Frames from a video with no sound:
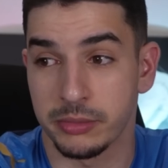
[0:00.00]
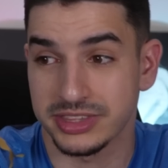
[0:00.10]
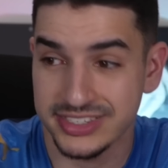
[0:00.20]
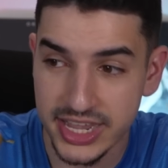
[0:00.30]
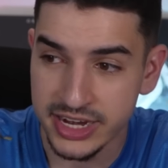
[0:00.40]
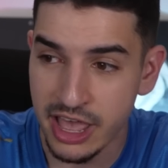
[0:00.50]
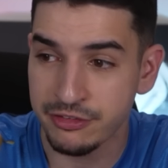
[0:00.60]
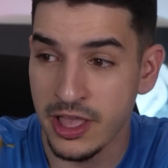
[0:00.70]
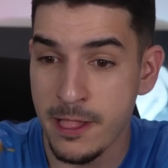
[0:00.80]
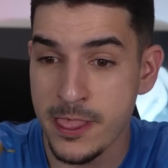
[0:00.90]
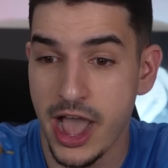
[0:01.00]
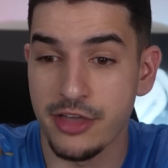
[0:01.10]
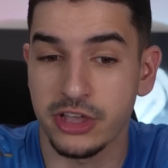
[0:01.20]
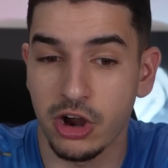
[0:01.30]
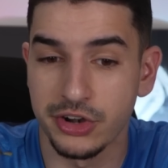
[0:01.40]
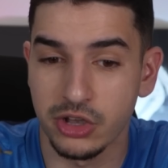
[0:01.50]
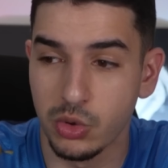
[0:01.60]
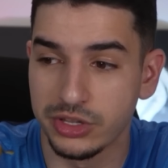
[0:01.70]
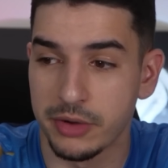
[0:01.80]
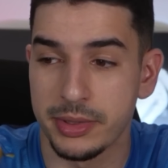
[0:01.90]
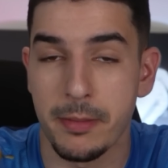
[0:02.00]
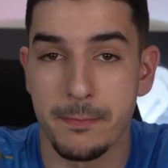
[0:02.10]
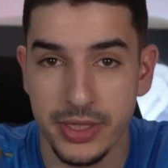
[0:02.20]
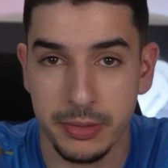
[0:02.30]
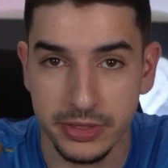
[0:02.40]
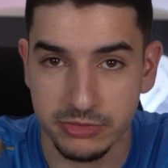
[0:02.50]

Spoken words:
But the second half, I think Arda Güler made a big